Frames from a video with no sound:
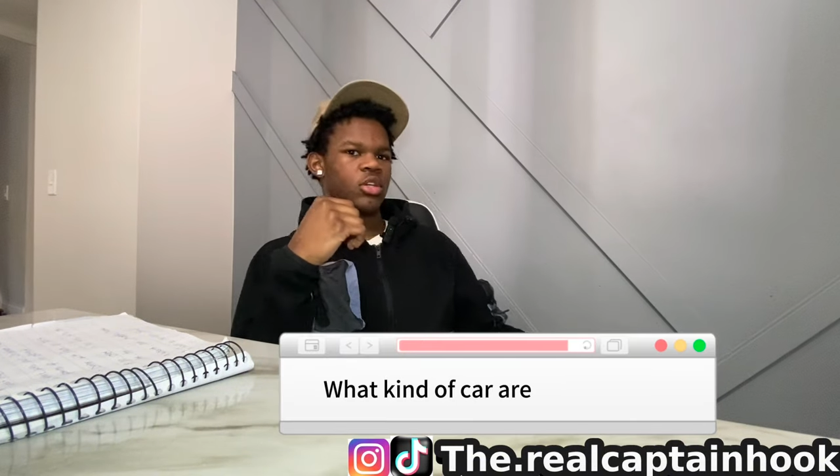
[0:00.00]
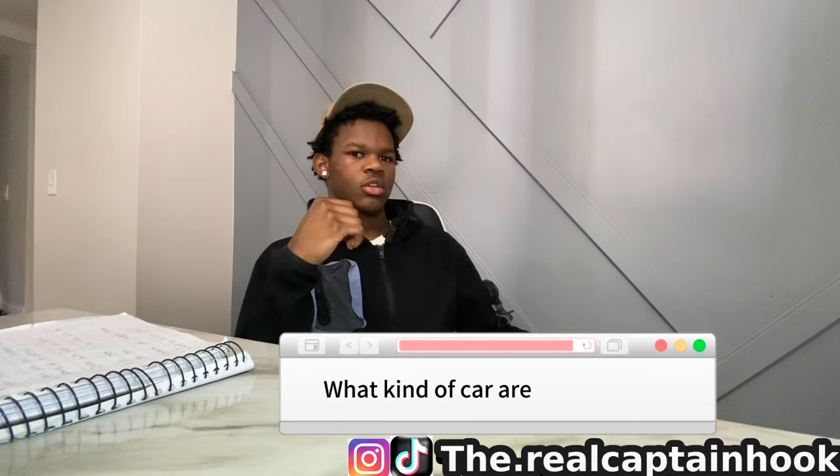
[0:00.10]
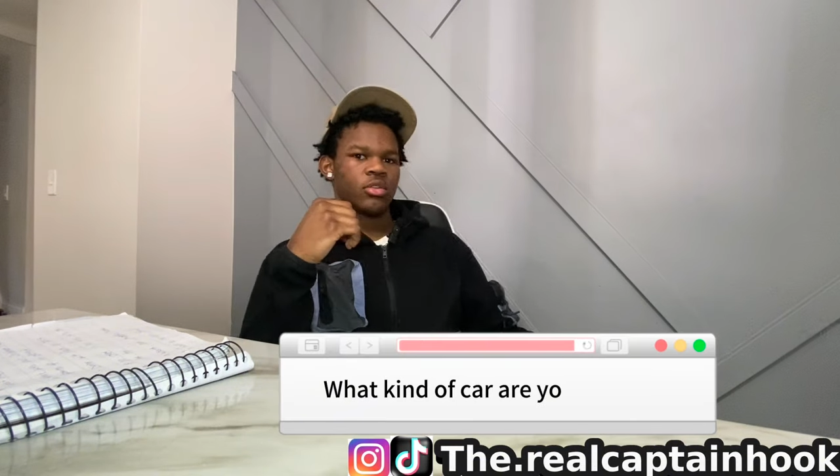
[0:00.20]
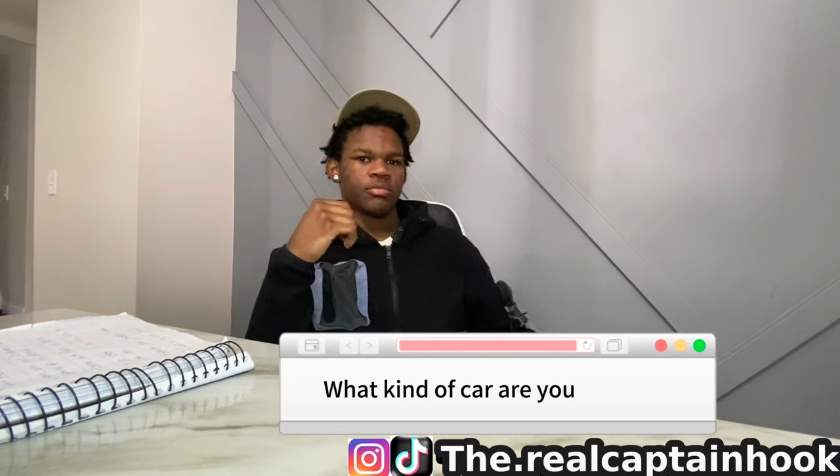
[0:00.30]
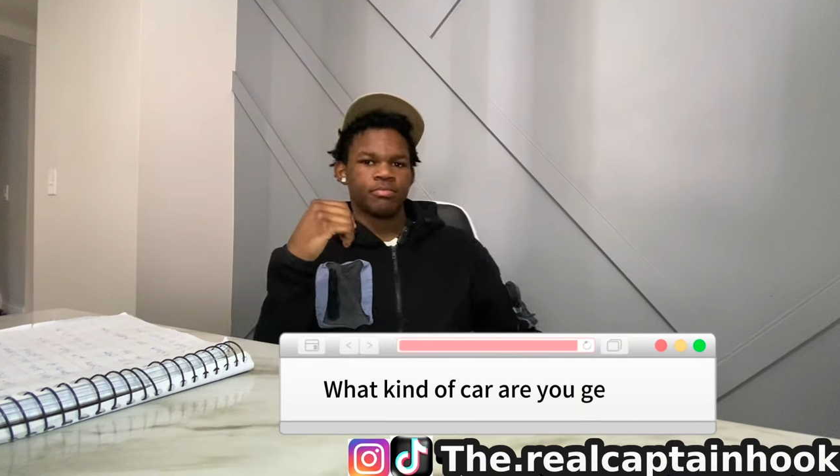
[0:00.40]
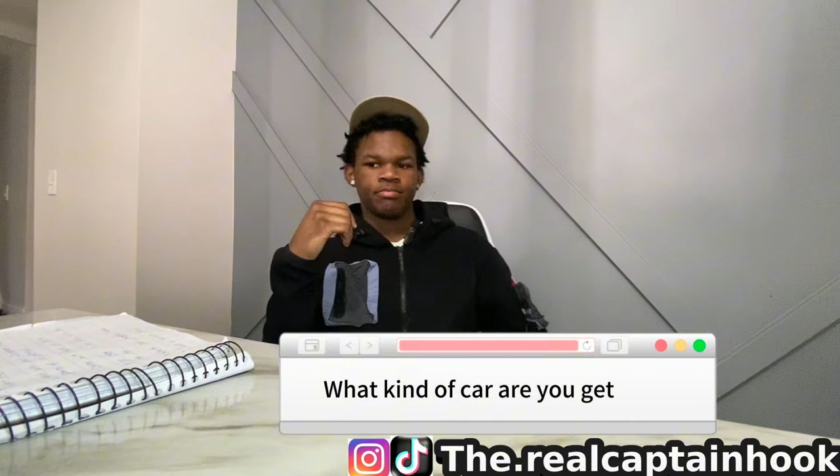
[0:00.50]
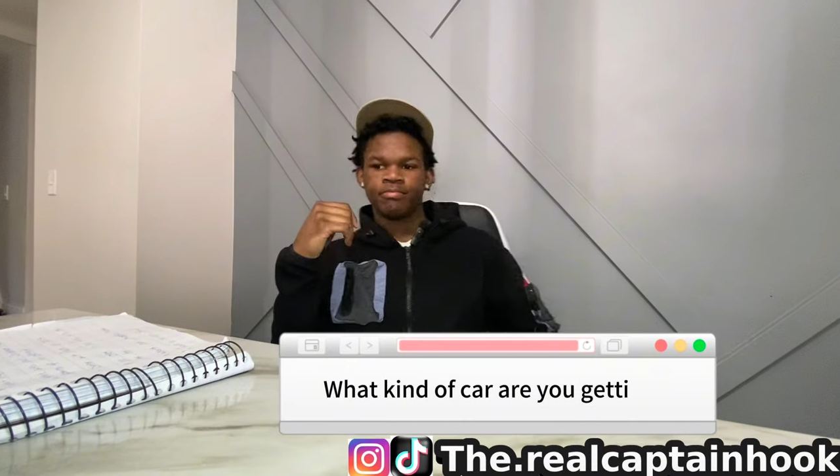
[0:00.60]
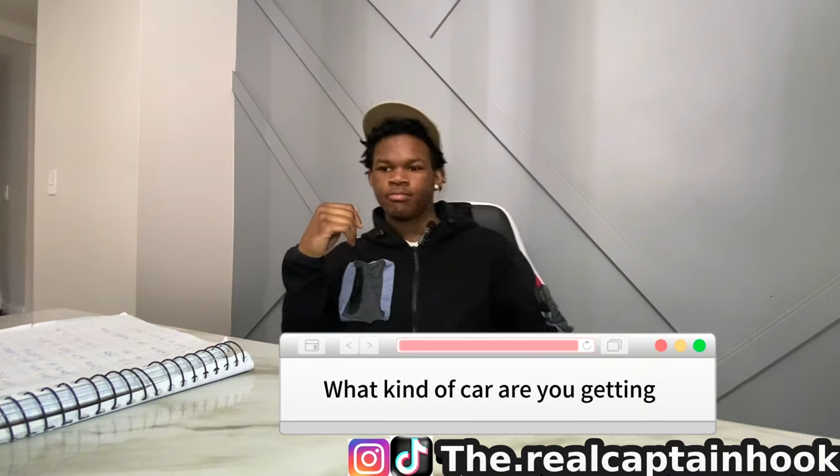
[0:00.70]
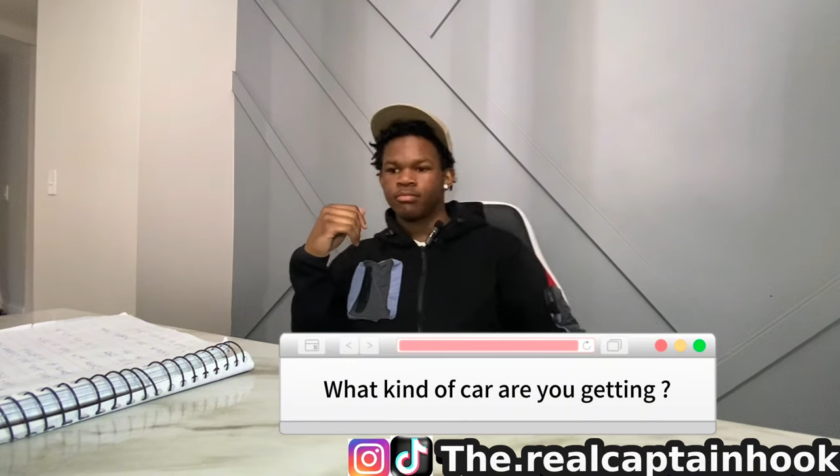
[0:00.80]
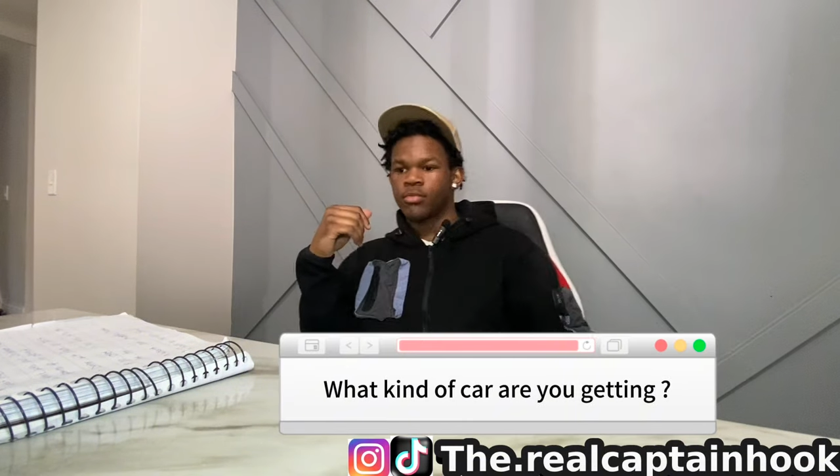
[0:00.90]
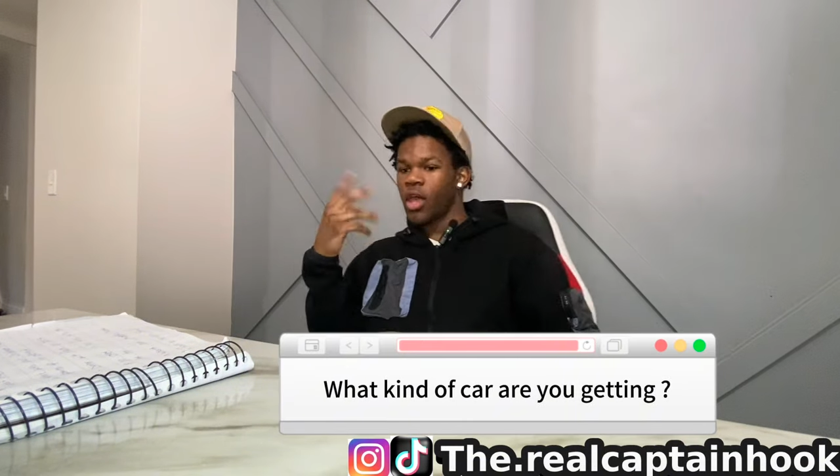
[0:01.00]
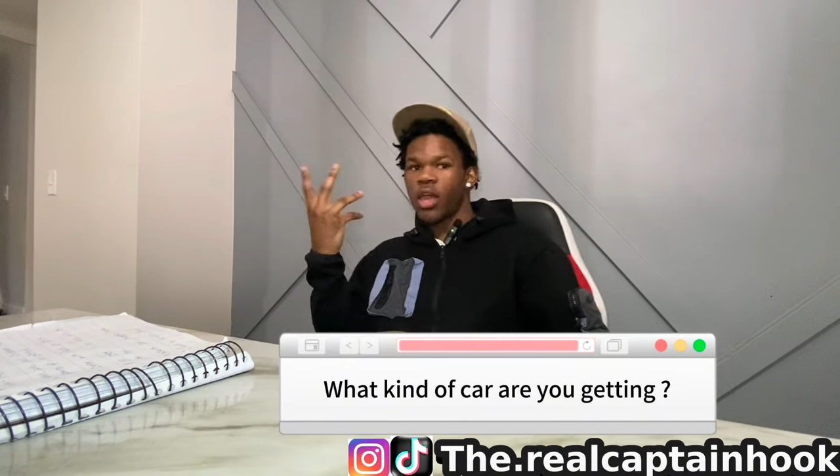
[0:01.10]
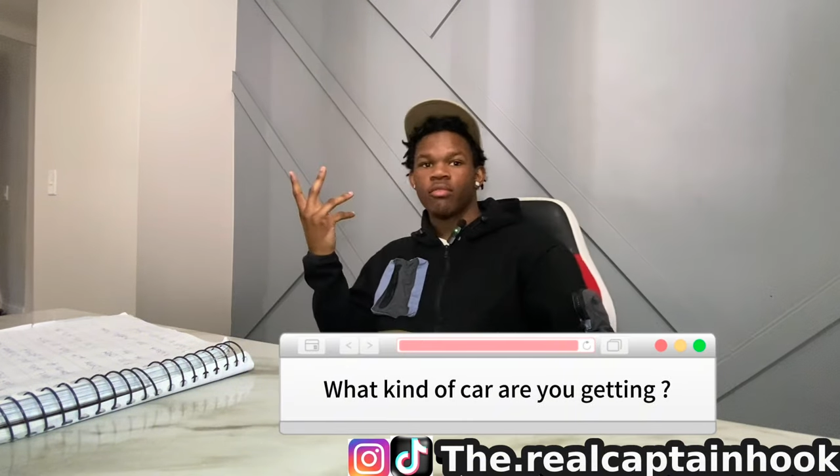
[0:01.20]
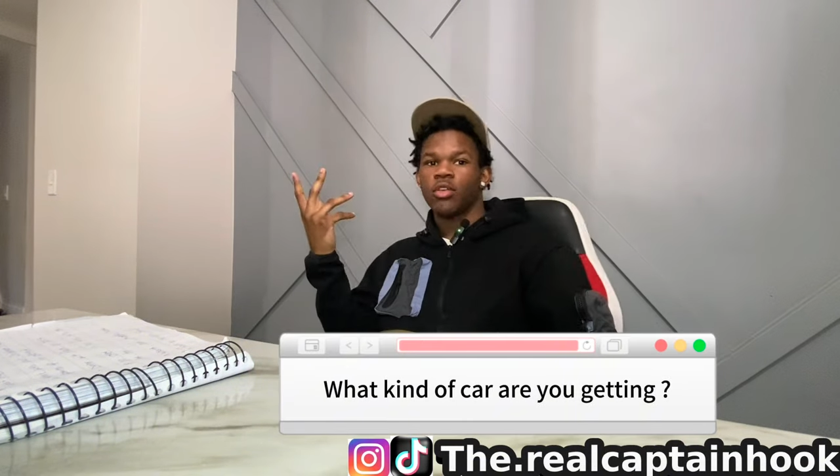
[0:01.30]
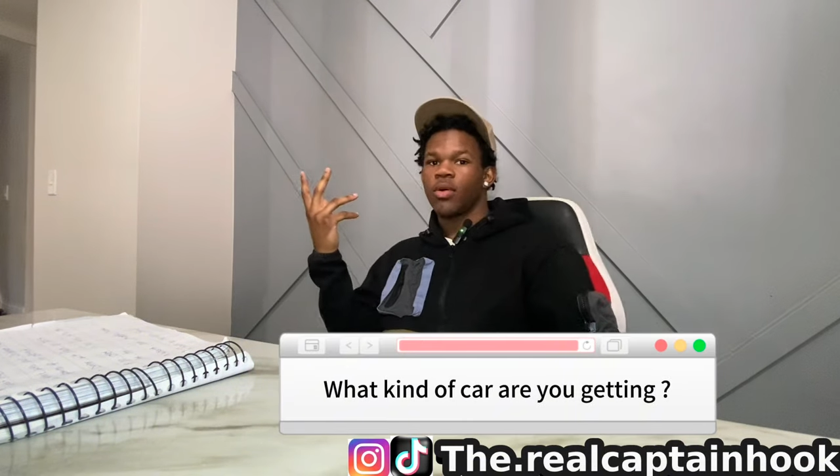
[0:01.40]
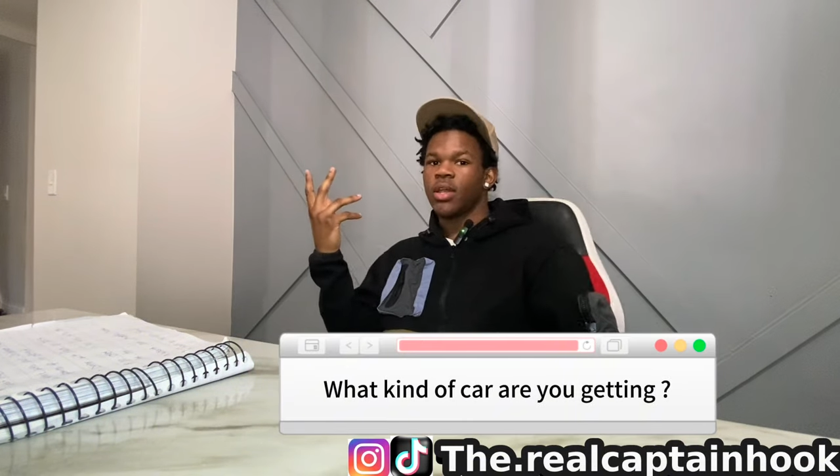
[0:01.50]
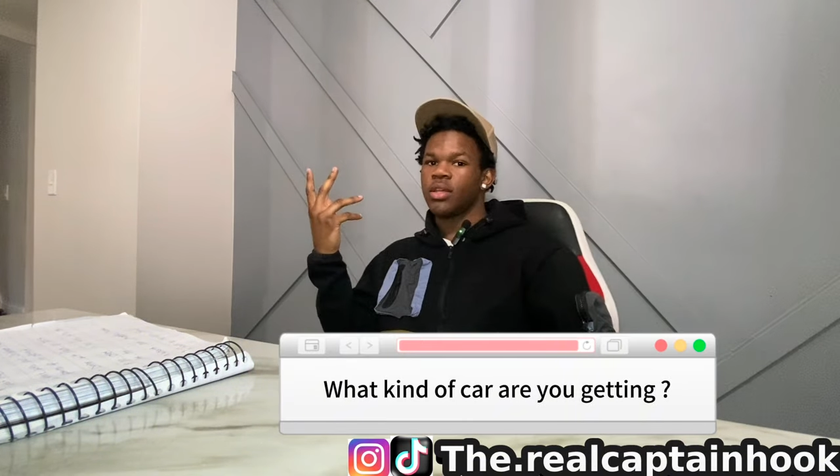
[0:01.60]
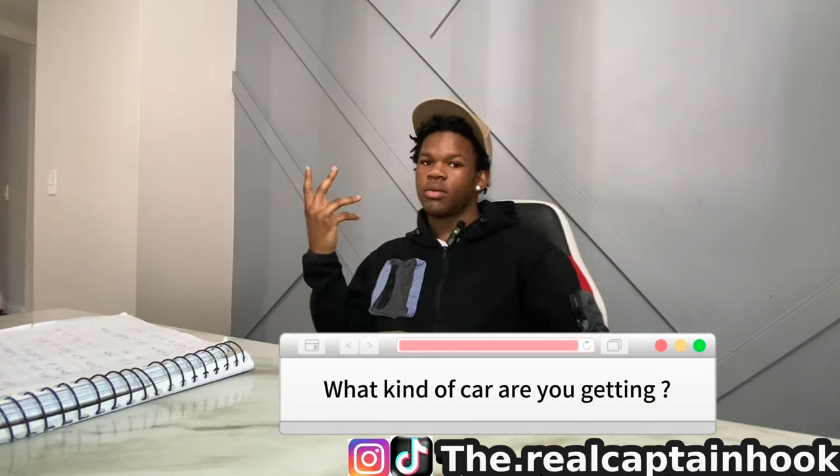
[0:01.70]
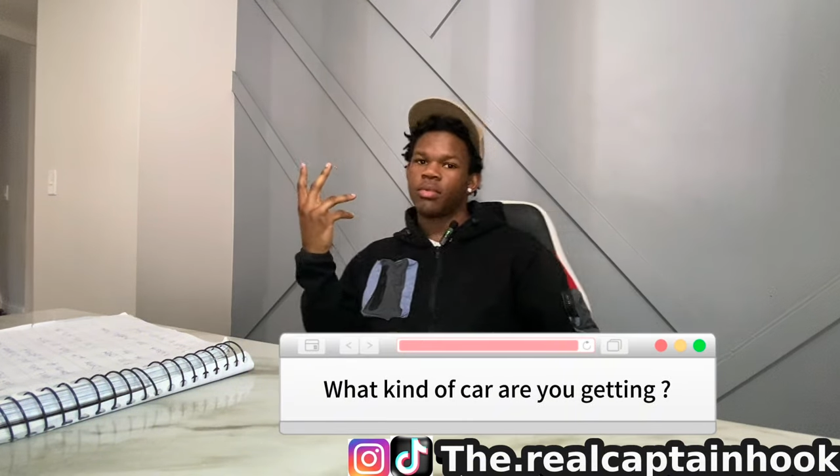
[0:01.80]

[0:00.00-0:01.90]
getting? Have no idea,